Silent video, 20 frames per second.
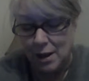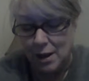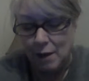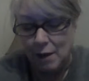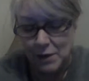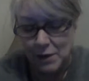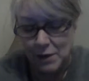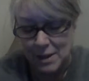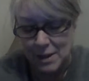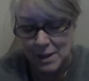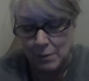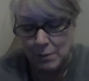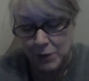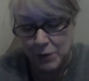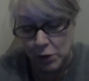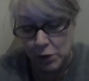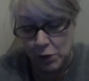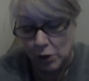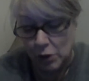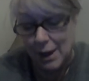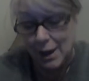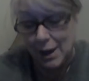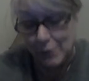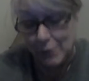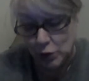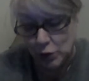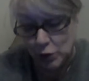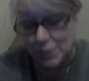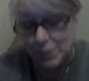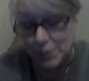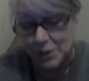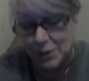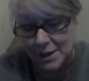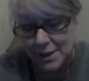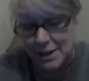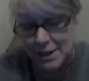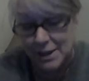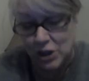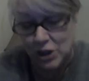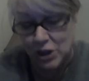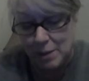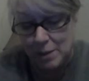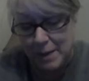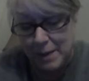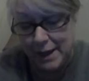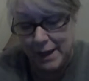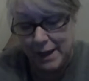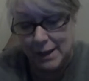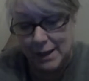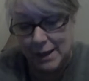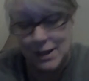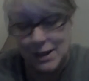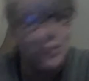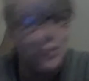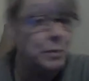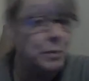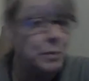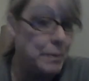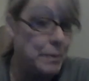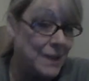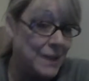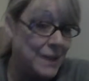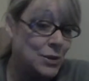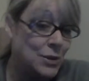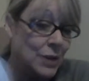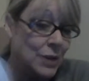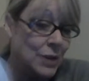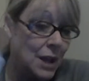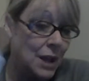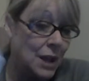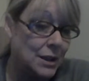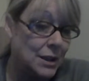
For some of you, you're going to have a choice or decision to make, and it is going to be based on luck.